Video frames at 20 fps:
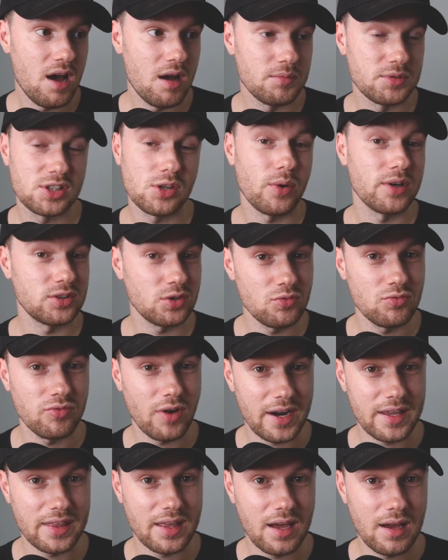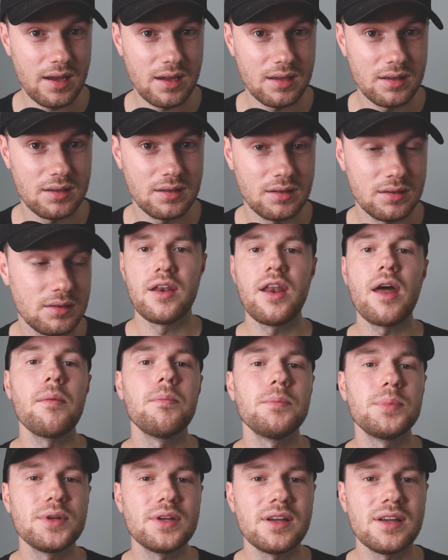So I do rate that.
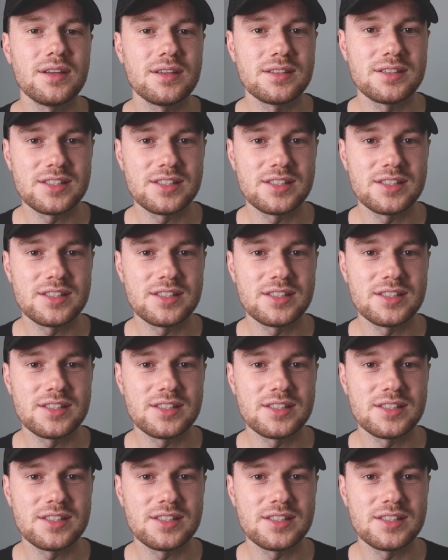Number